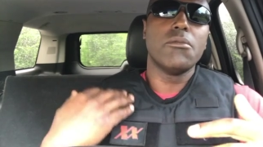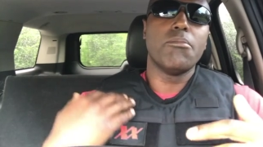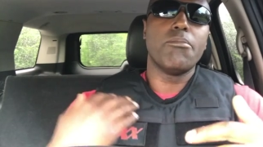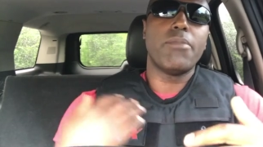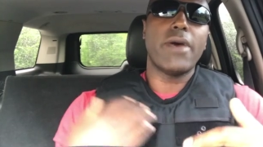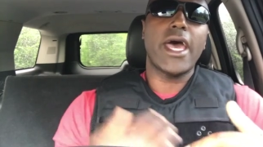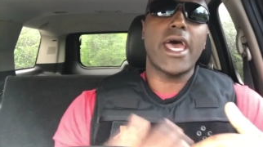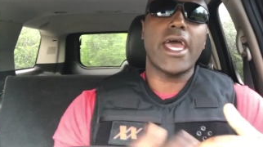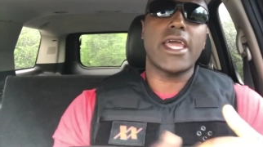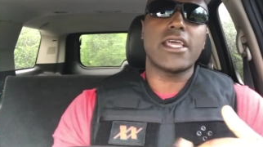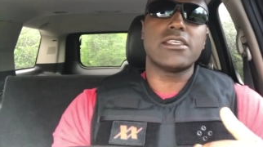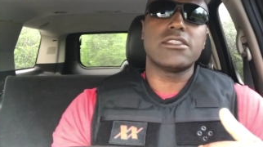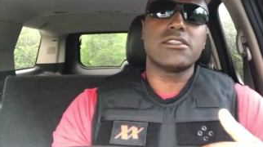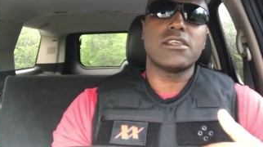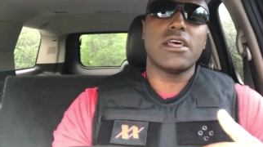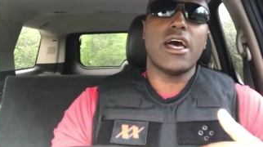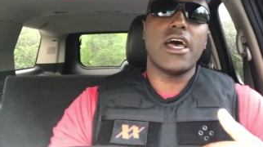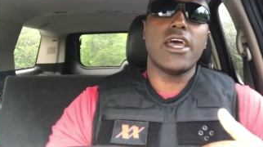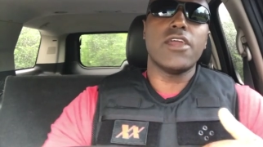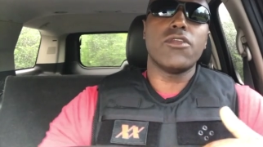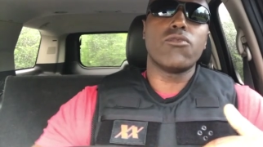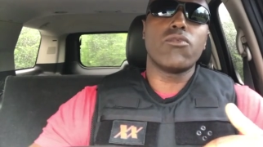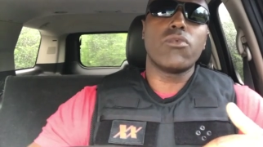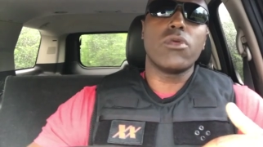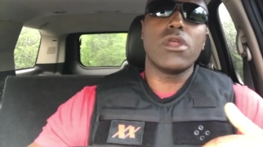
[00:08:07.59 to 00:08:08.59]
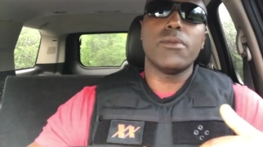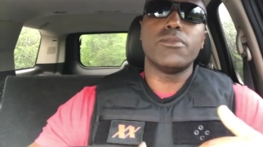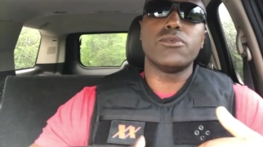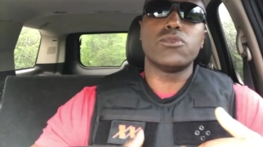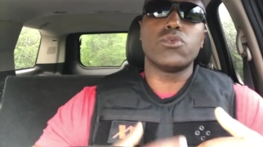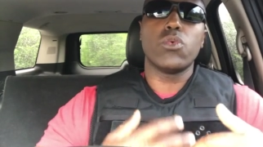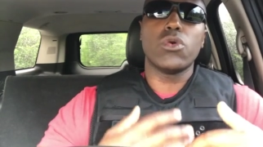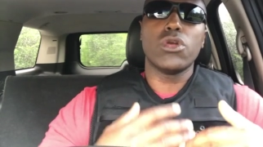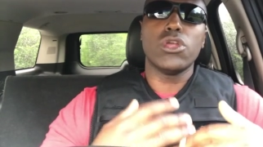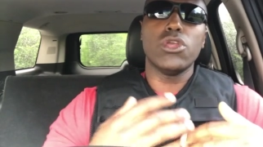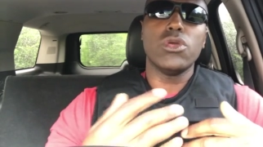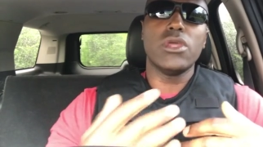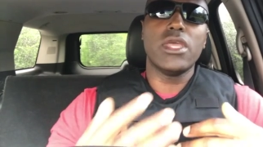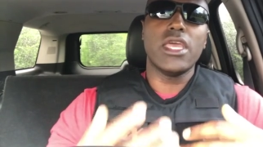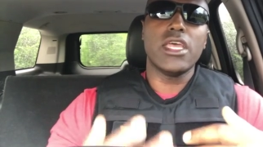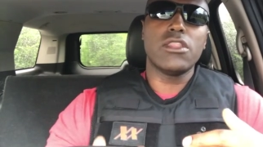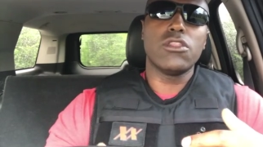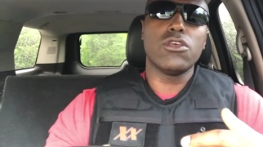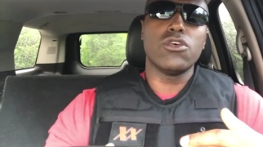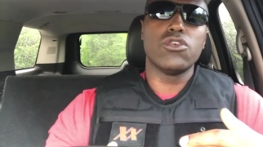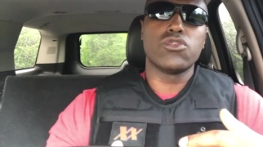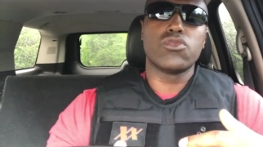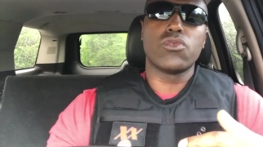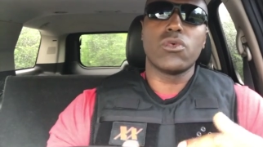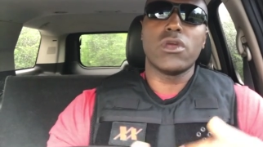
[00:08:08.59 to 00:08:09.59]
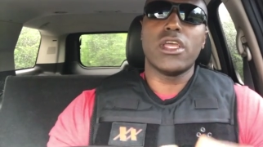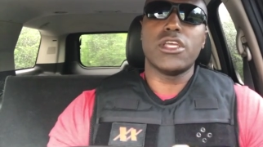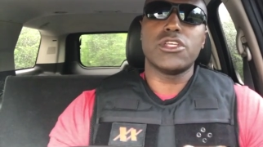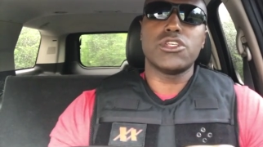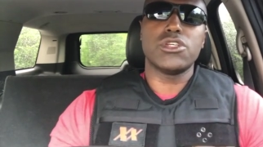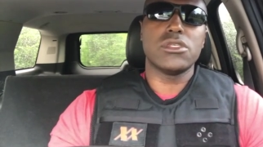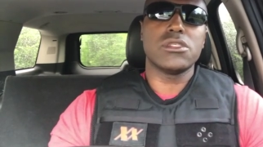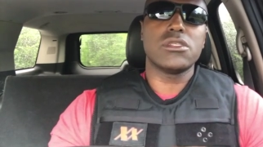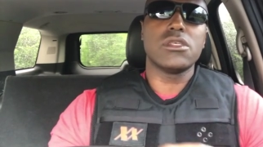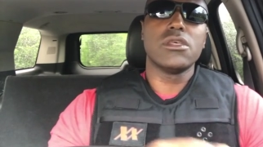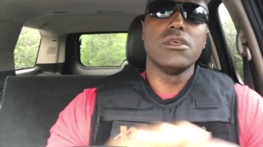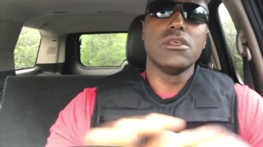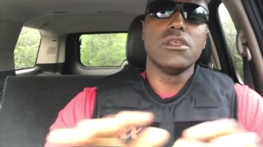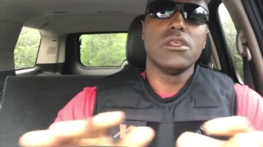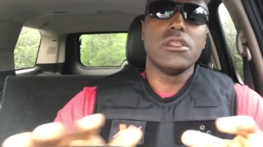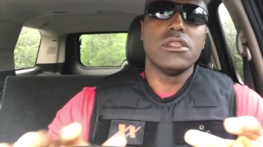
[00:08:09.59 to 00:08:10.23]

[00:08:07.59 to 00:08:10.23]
Back, side, ribs, where you get those rashes.